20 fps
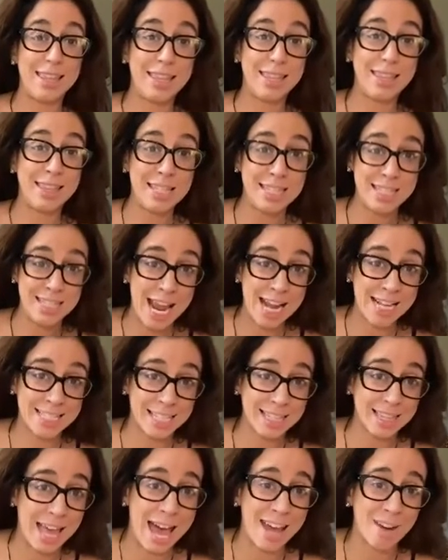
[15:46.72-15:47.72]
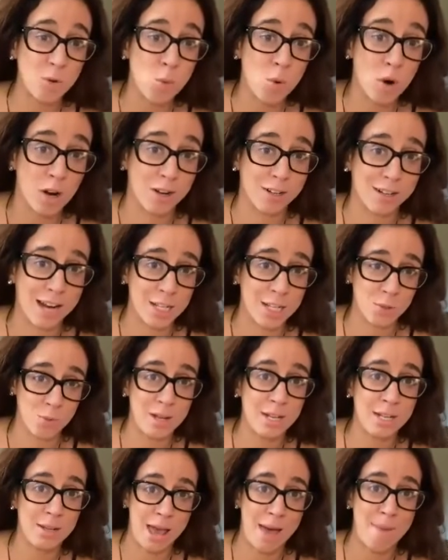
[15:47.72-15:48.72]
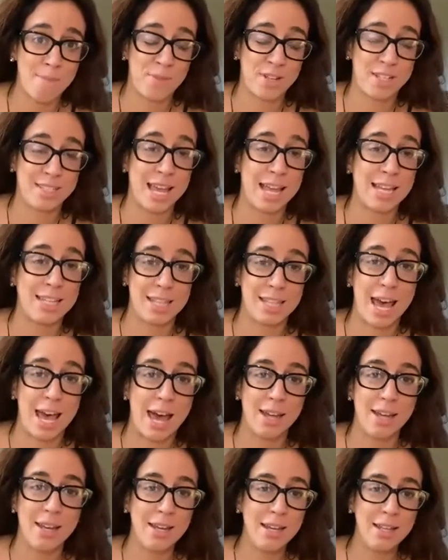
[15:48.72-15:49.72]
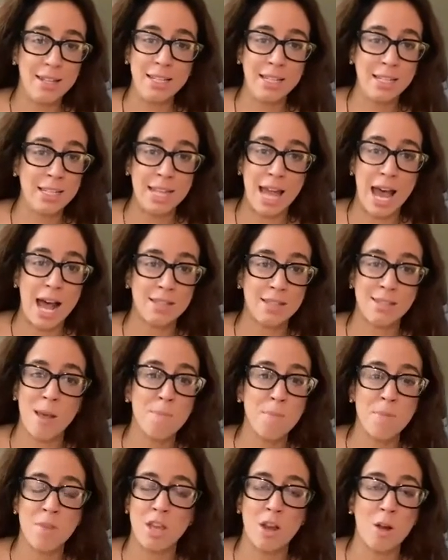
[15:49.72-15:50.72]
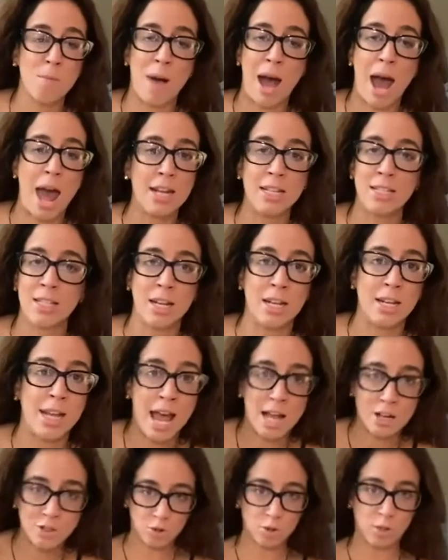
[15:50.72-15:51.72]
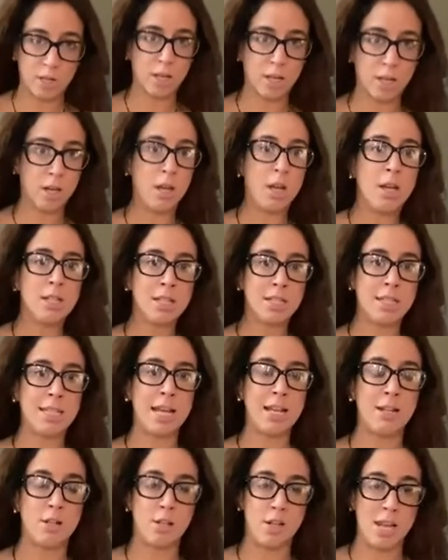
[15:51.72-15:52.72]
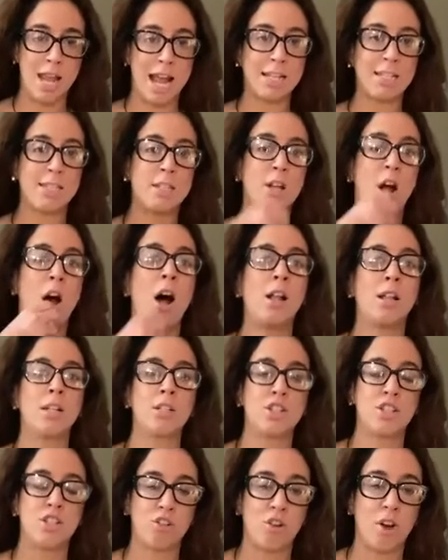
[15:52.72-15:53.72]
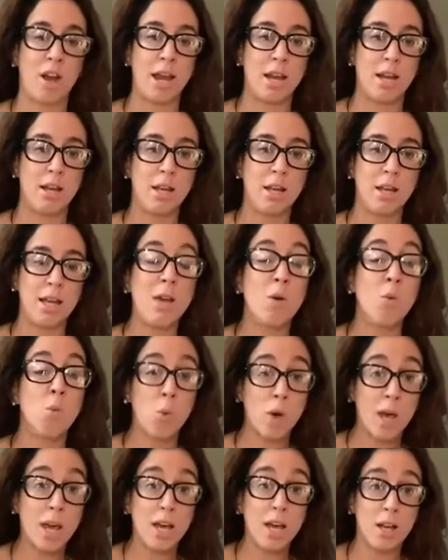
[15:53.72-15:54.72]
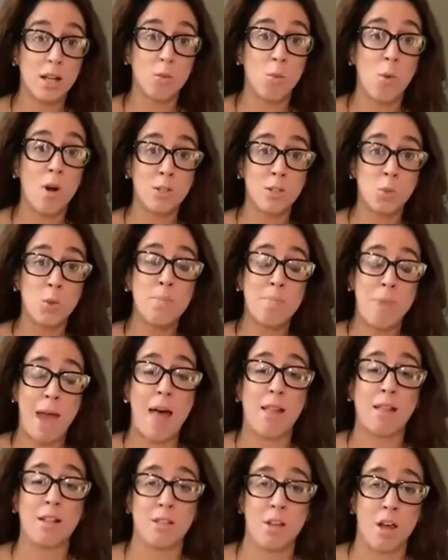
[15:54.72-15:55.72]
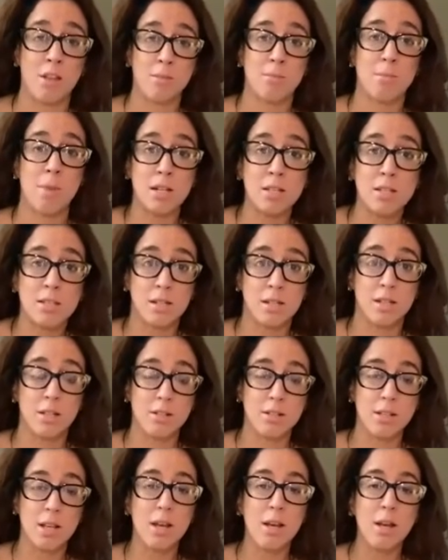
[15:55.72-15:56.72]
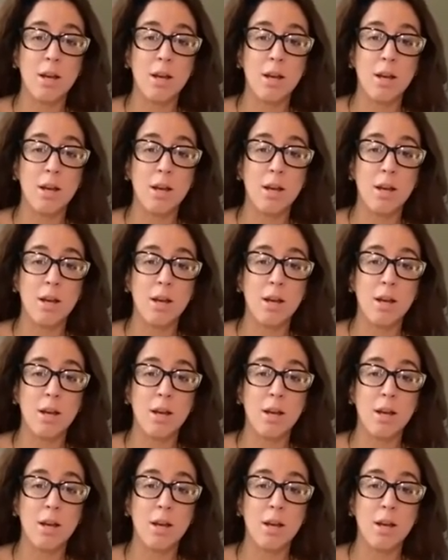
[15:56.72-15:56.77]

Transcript: This takes a lot of work. I just want to emphasize that. This is not something that your body's going to naturally sit nice, tall, and straight. It will once we balance all the muscles.